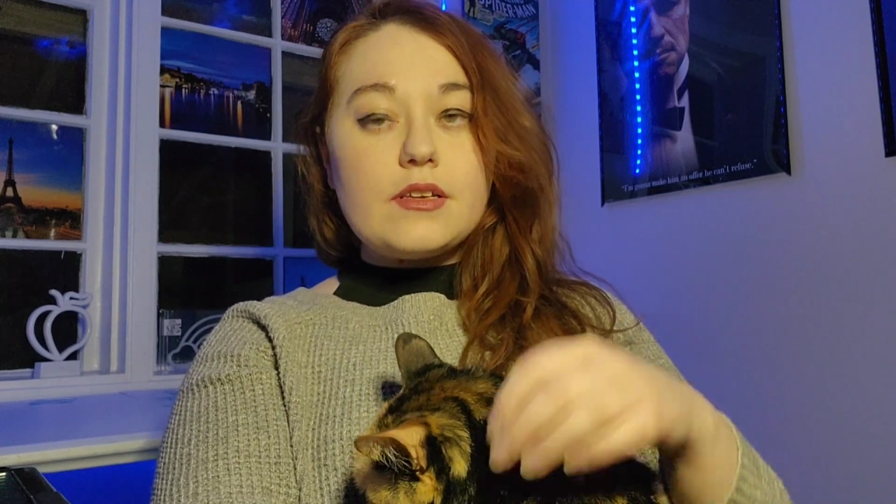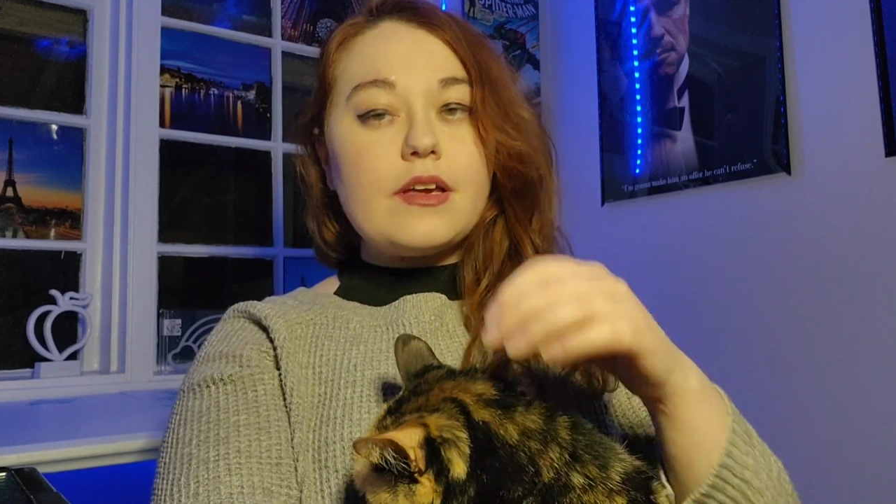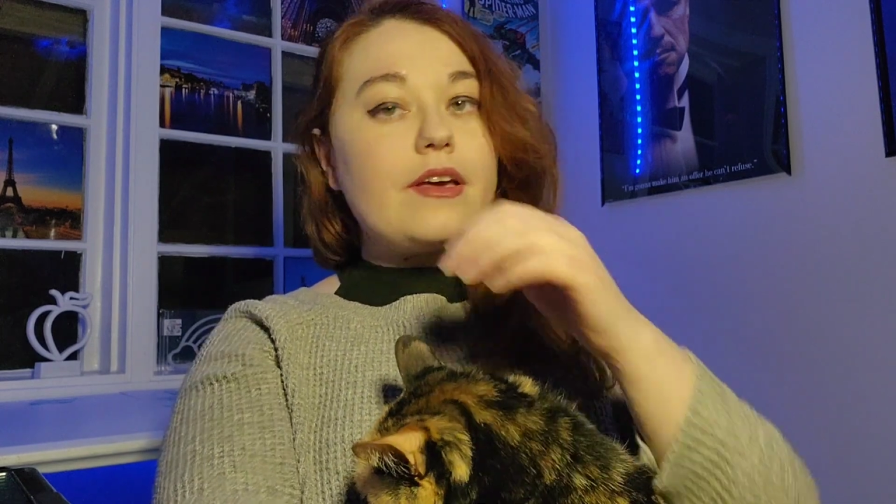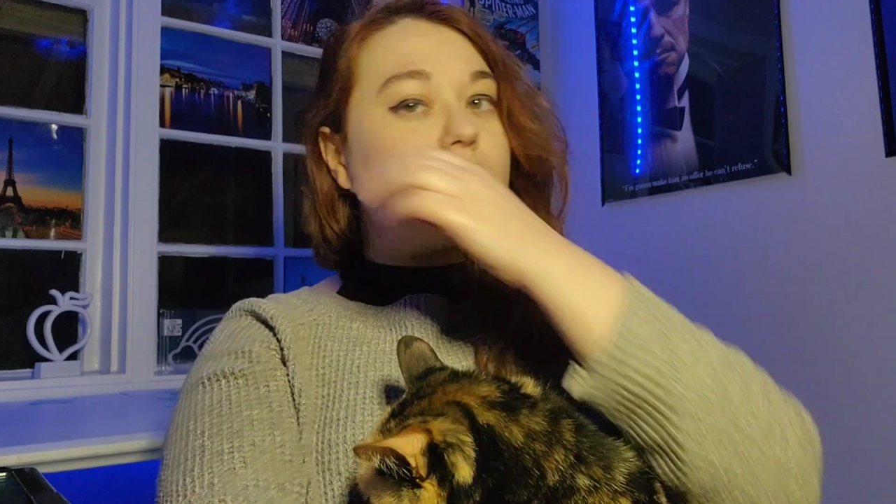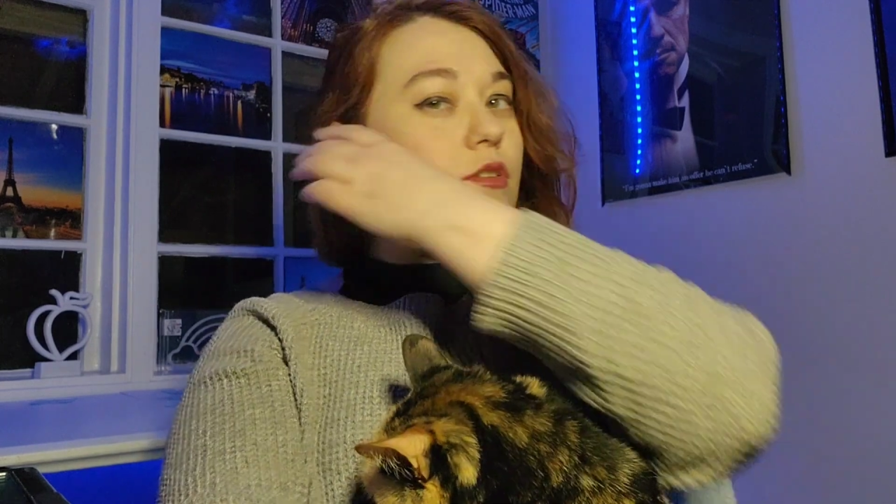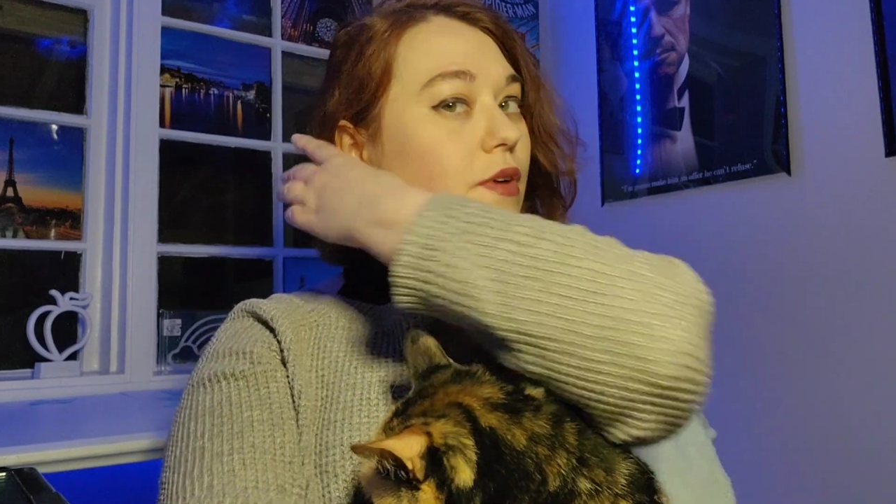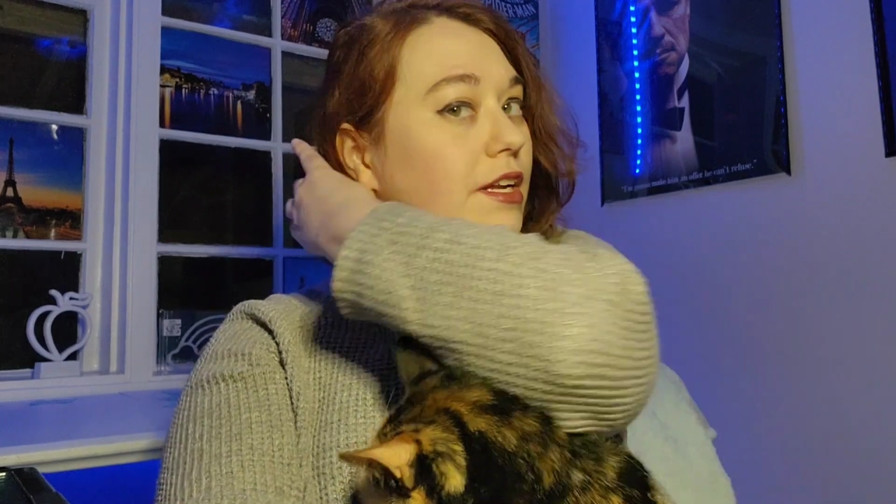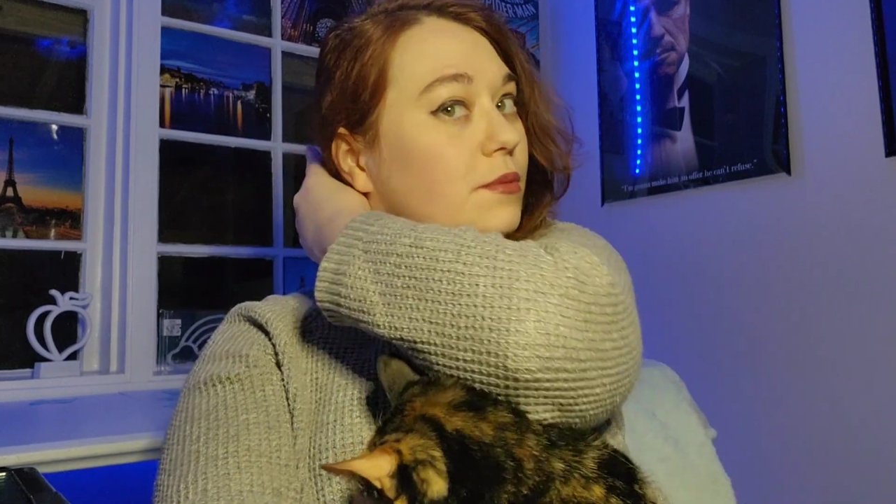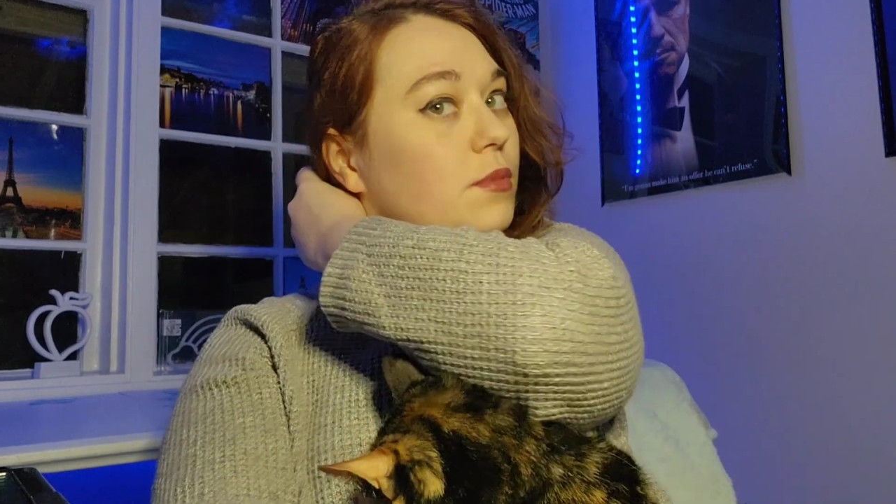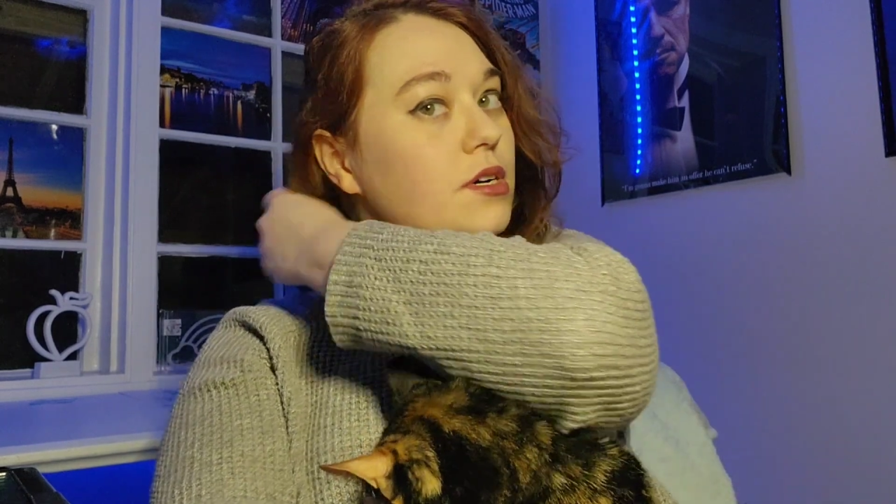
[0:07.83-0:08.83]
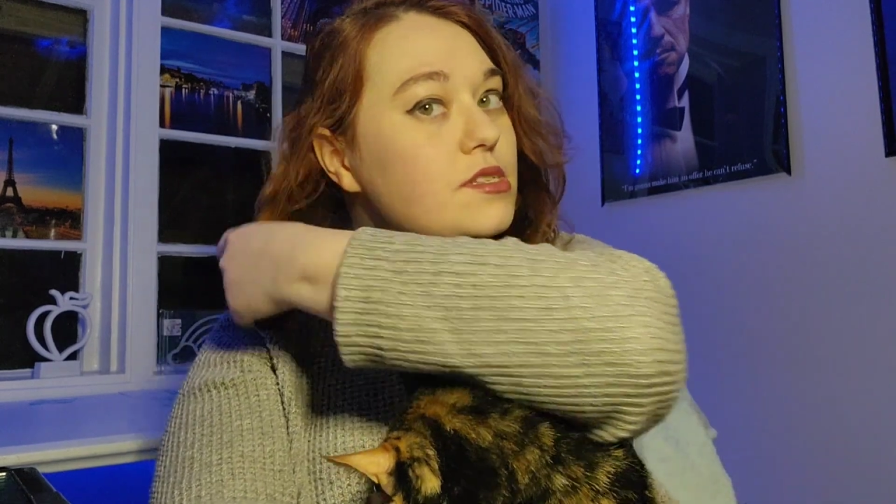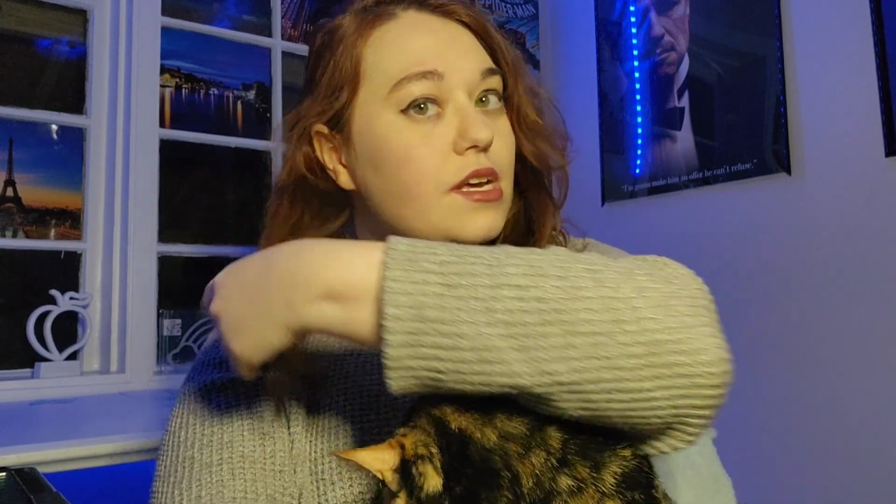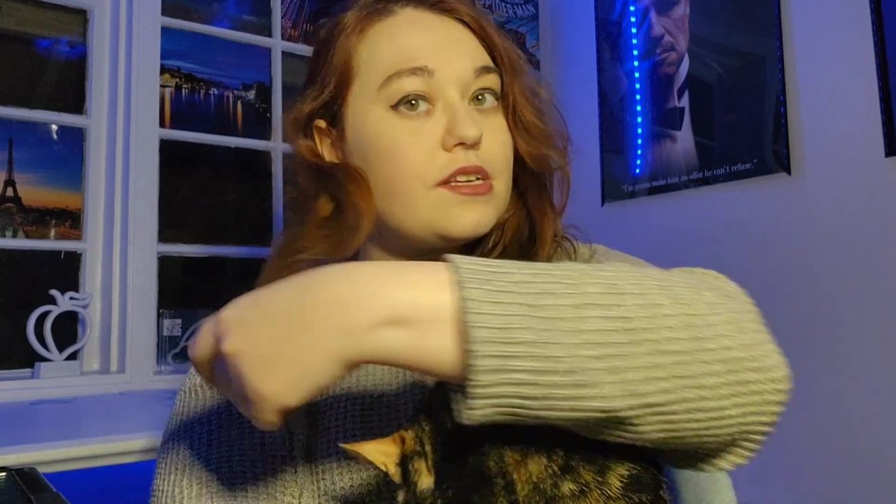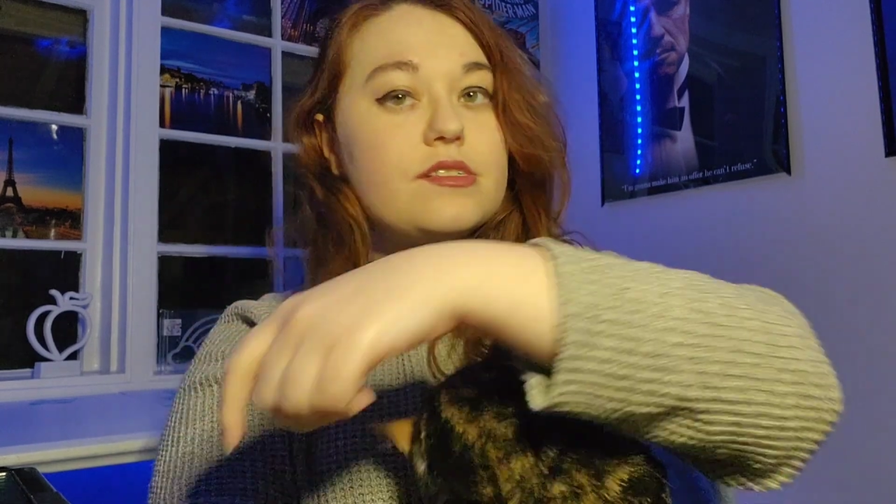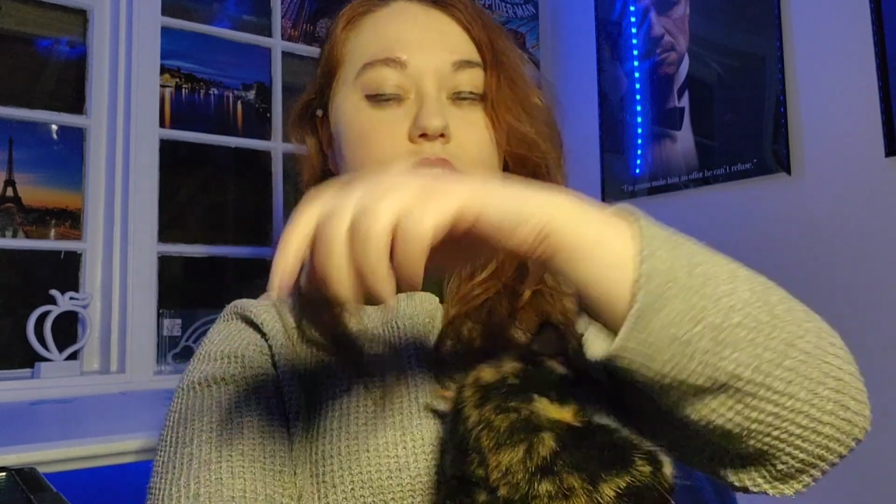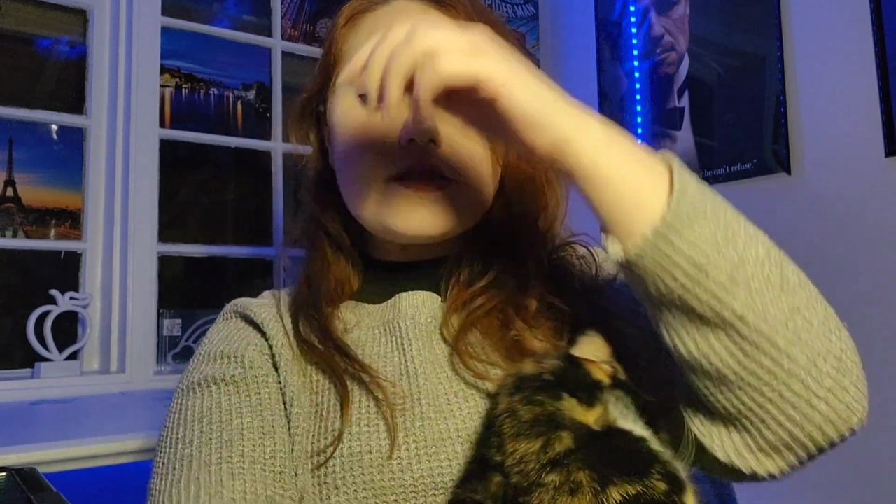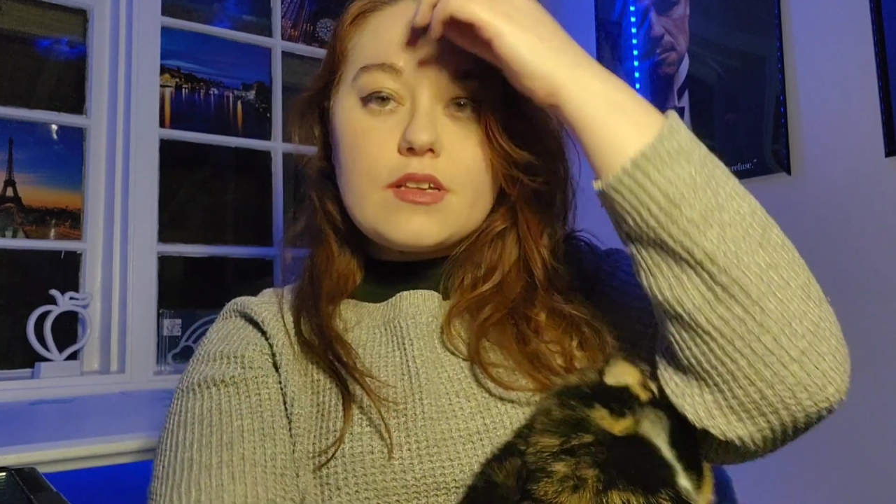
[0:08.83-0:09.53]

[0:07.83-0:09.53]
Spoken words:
and the writing process.